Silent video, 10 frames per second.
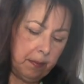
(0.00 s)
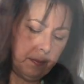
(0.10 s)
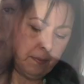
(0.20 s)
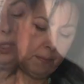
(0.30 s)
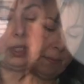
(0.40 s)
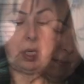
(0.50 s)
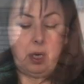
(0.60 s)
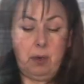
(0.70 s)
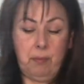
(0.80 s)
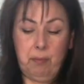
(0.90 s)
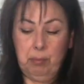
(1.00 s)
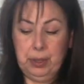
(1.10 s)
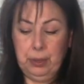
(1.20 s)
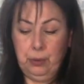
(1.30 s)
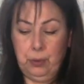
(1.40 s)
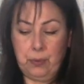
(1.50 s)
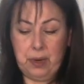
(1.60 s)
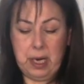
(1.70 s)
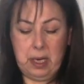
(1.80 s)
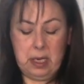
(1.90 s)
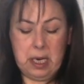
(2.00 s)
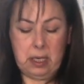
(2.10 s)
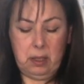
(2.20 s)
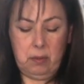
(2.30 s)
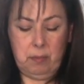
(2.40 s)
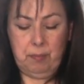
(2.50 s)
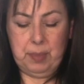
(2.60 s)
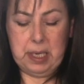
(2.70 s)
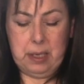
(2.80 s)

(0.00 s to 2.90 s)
Use blue, green, and yellow, but